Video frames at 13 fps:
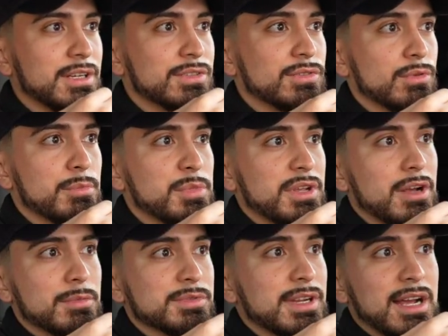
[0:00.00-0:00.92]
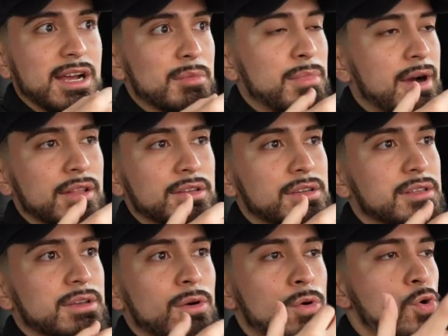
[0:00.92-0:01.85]
out to where it becomes
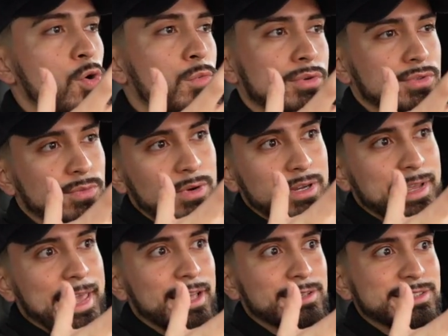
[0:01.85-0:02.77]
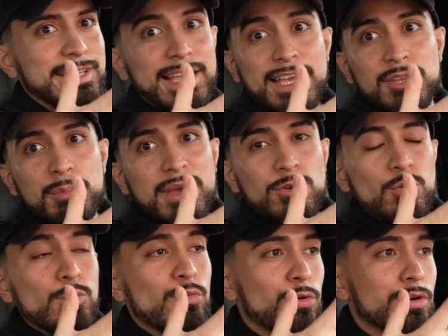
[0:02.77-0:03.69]
diabolically horrible to where I can't stand the pain no
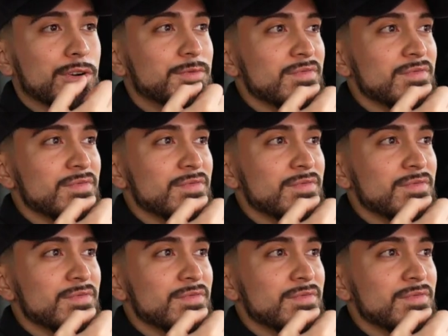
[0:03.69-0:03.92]
more,